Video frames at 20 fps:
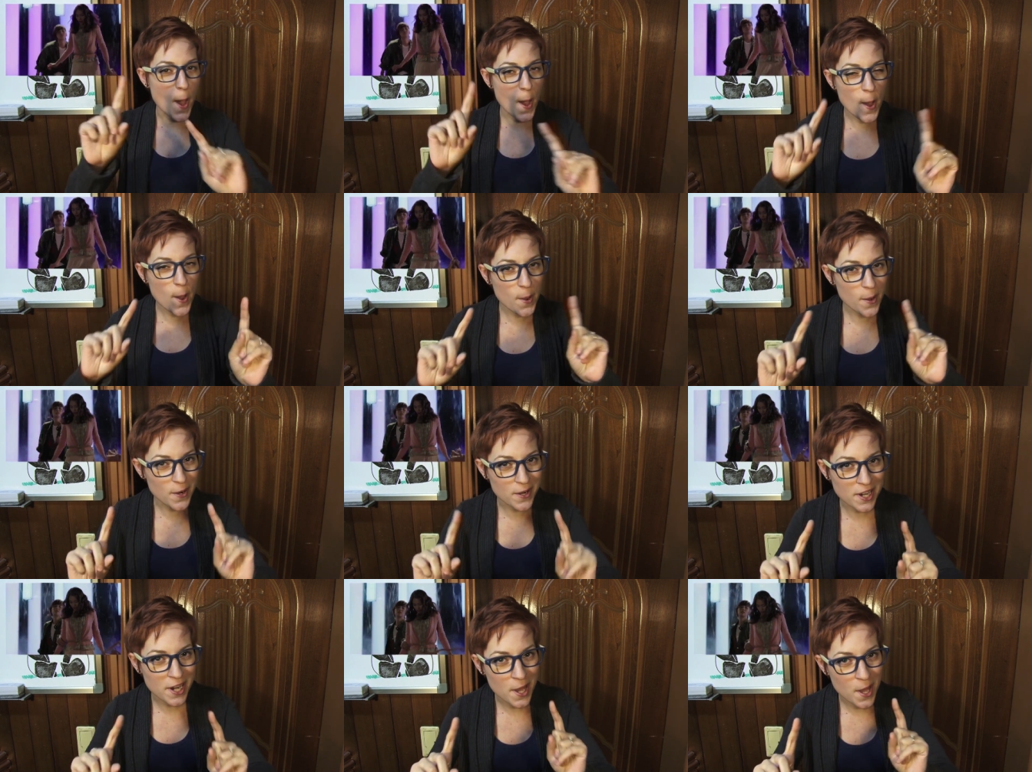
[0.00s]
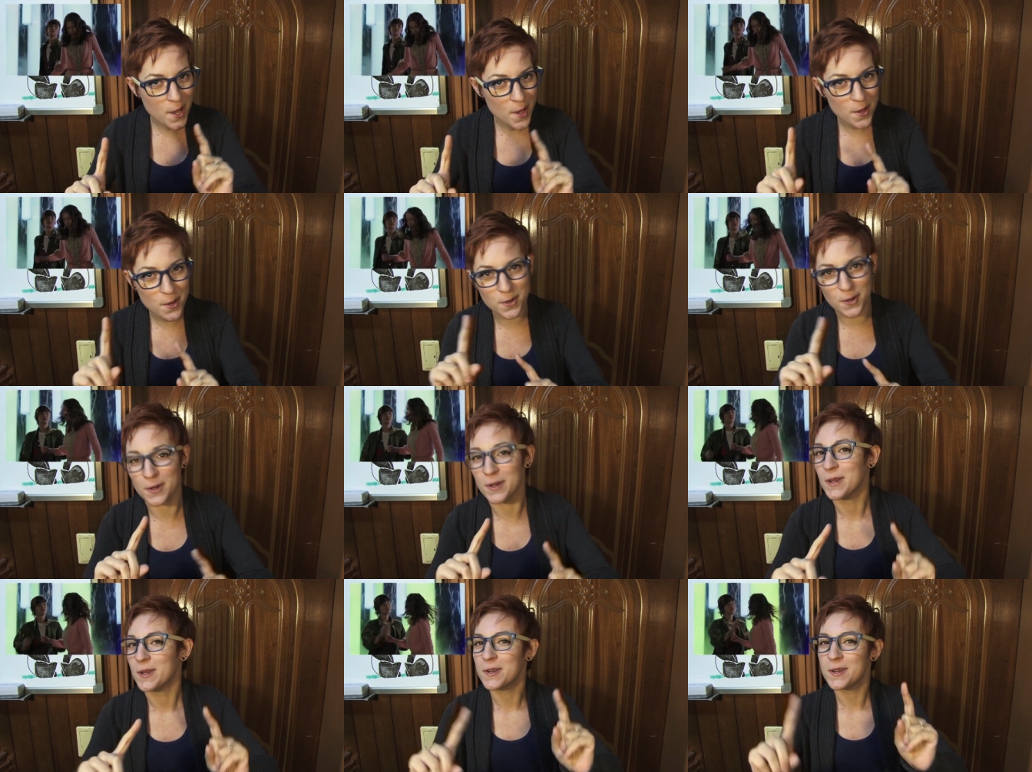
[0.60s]
Oh
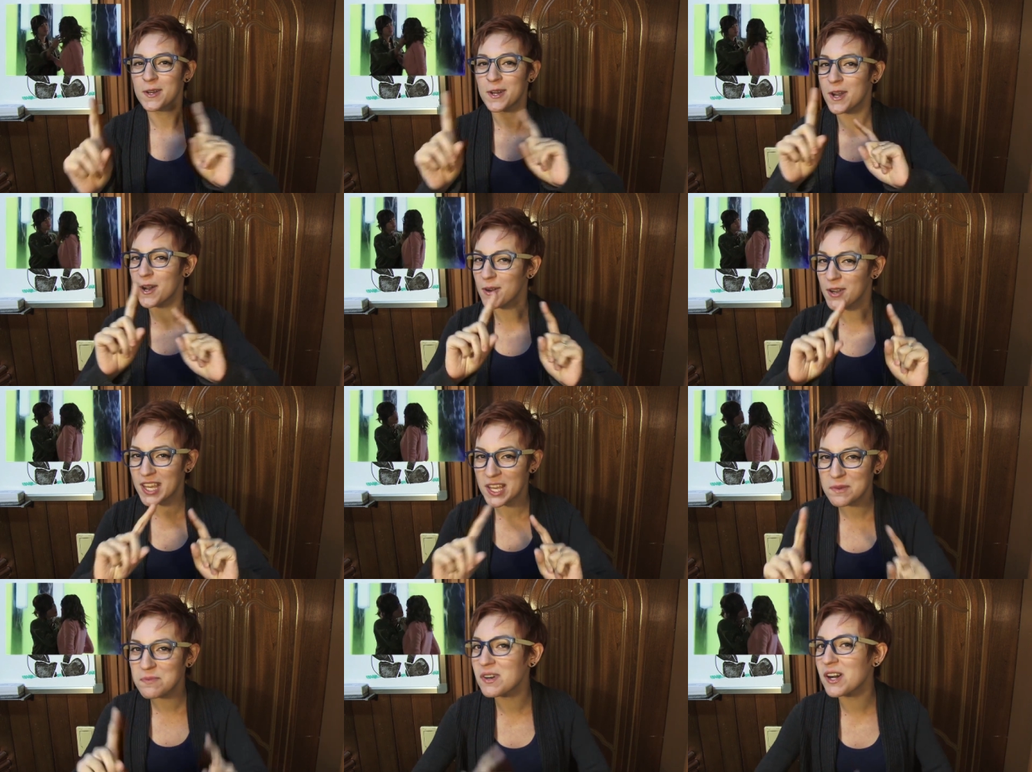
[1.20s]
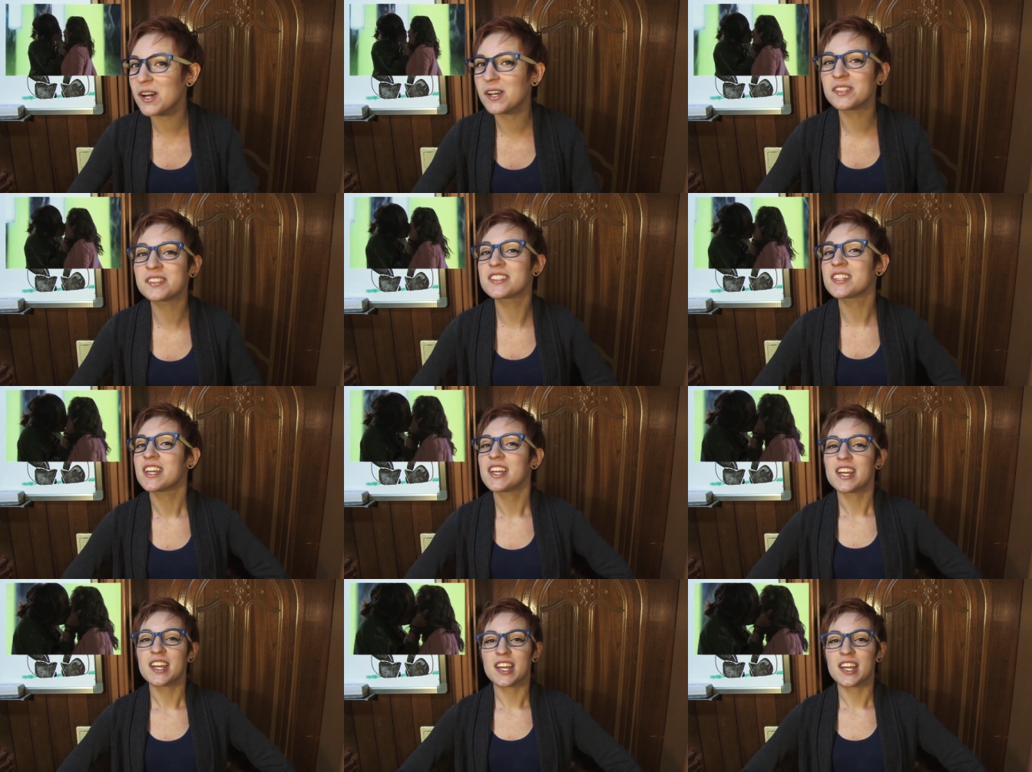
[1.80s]
no! No, he won't.